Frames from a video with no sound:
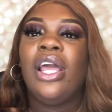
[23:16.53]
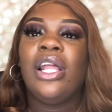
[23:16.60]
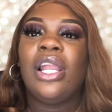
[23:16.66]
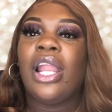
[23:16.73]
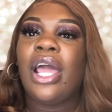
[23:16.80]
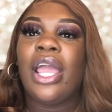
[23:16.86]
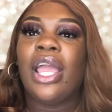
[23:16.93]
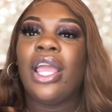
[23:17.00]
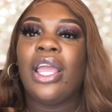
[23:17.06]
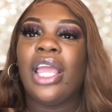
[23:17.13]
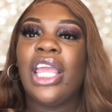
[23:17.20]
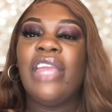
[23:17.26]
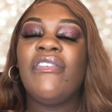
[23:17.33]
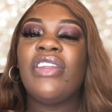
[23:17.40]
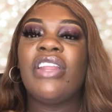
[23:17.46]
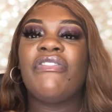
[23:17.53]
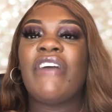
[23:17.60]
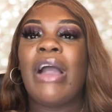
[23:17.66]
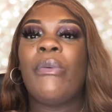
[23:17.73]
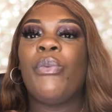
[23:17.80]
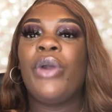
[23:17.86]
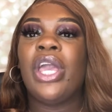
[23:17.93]
Like, even if
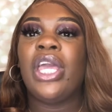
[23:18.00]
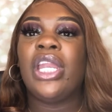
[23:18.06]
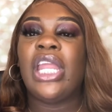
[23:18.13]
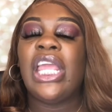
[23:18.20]
I win,